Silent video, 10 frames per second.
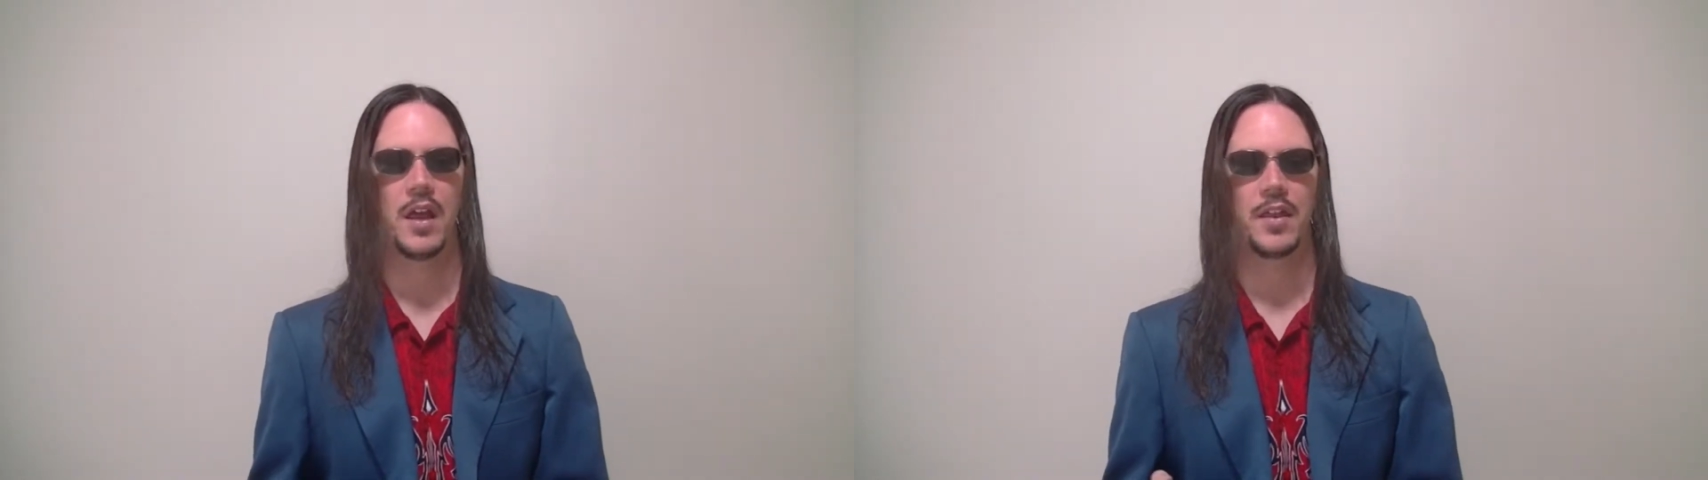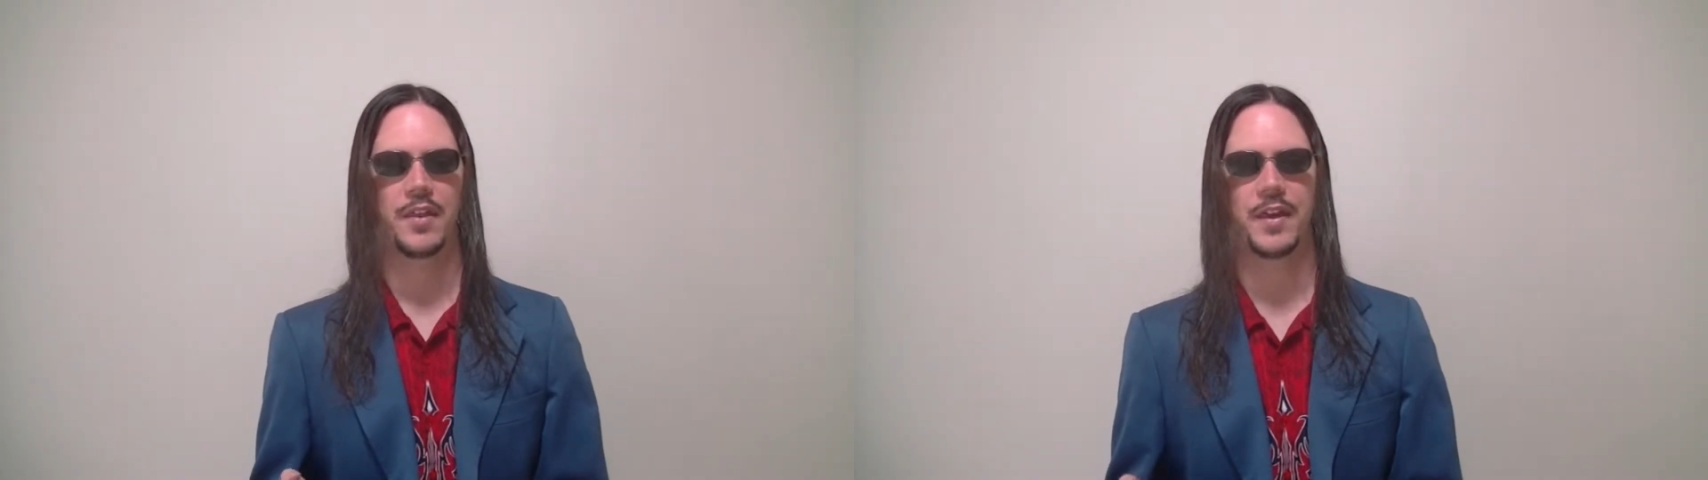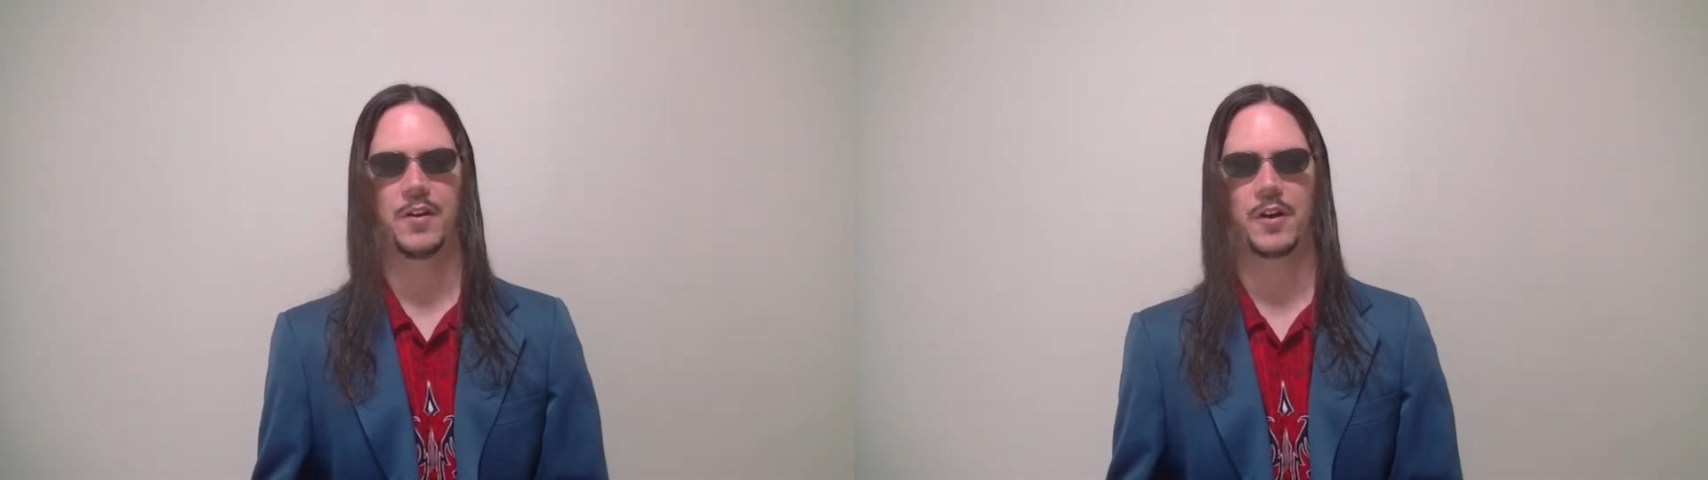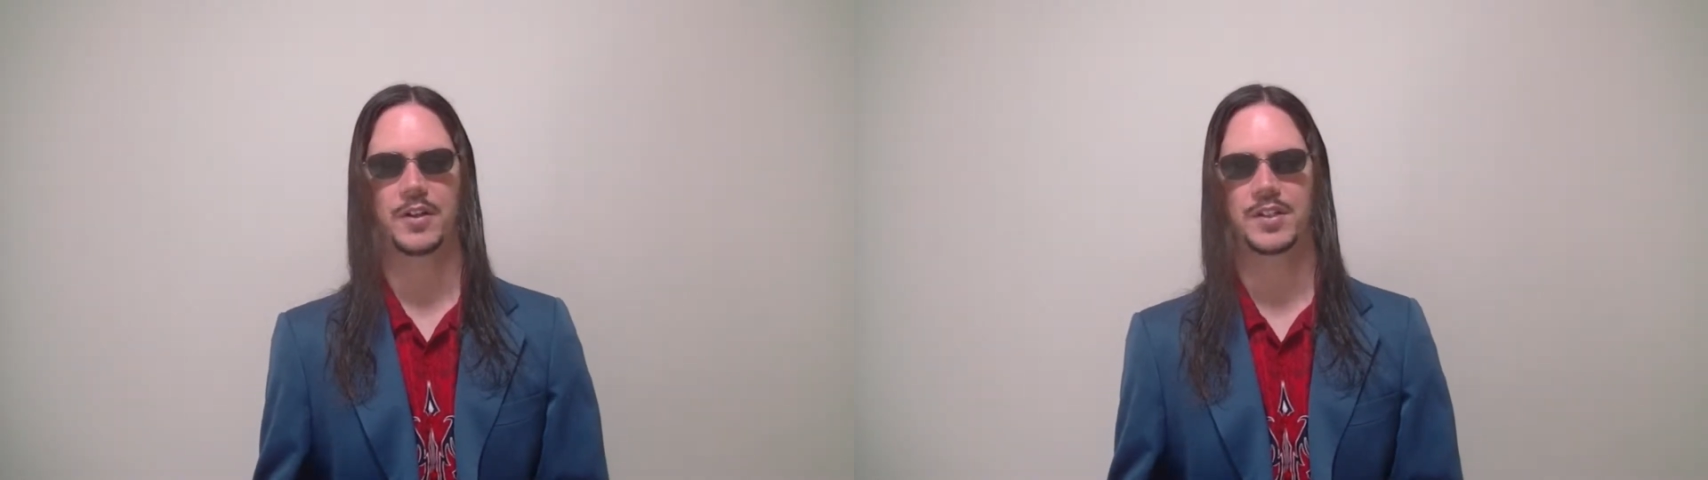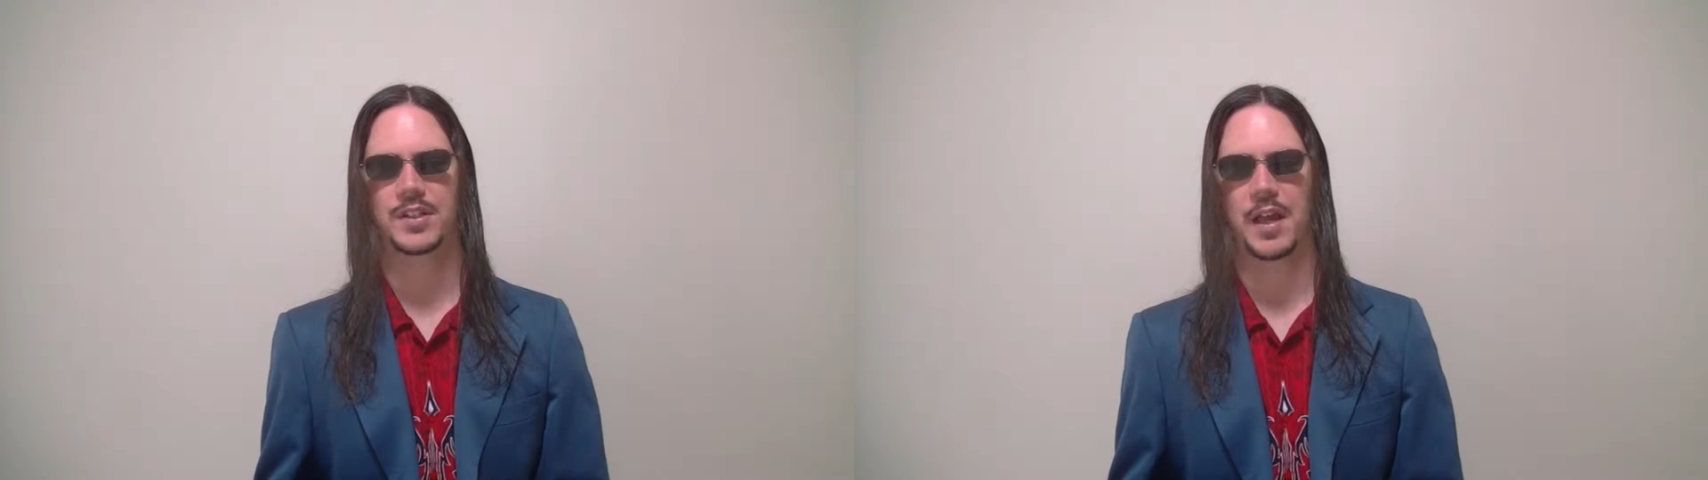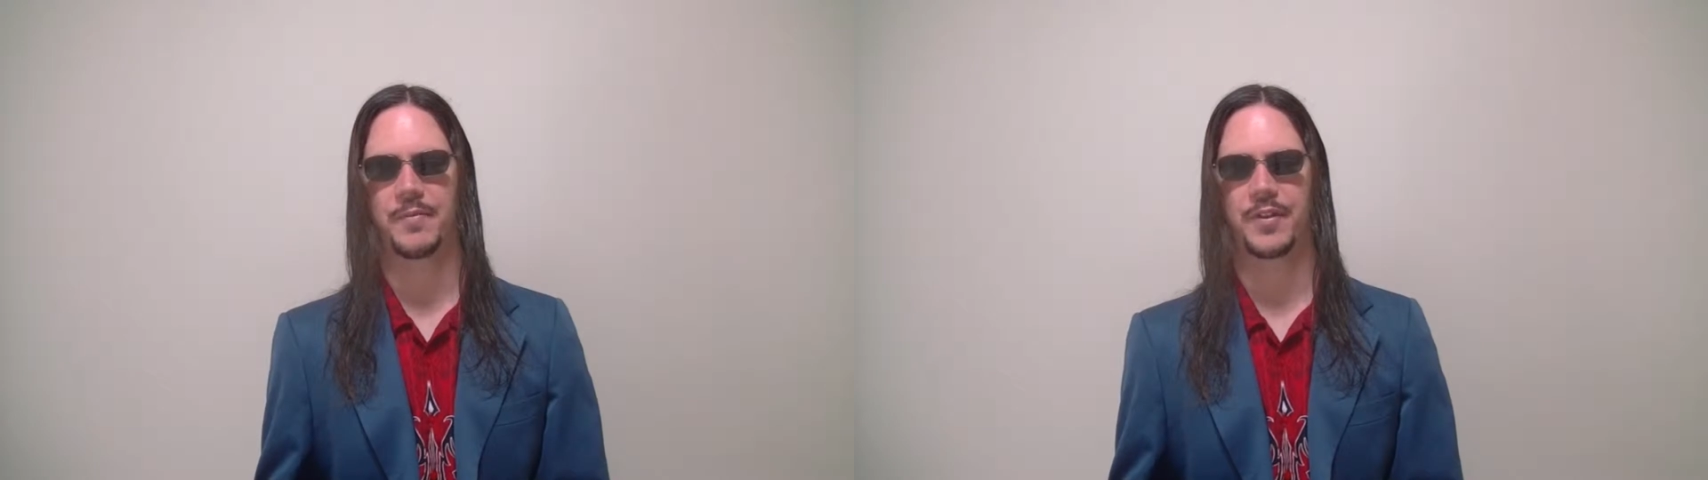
There are some